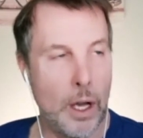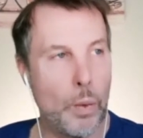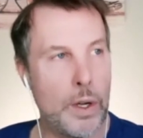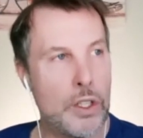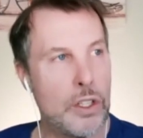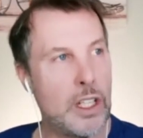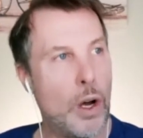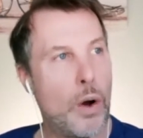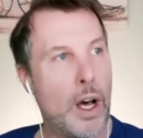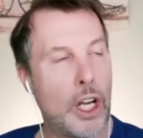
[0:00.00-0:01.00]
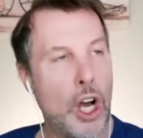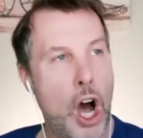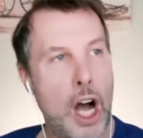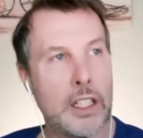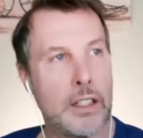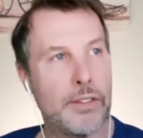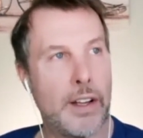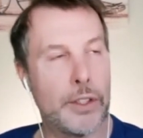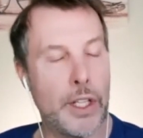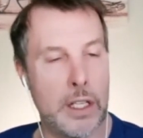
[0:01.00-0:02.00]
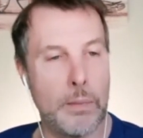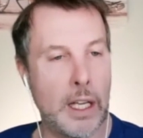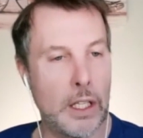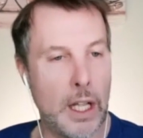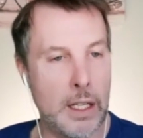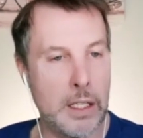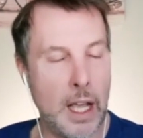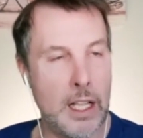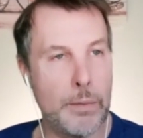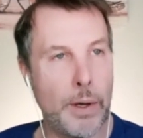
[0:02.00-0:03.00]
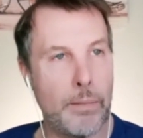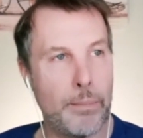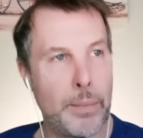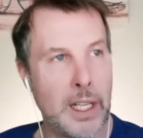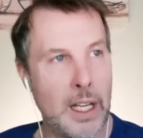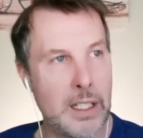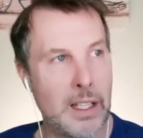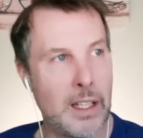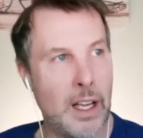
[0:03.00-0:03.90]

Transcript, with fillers: which you know on a cognitive level doesn't make a lot of sense but because it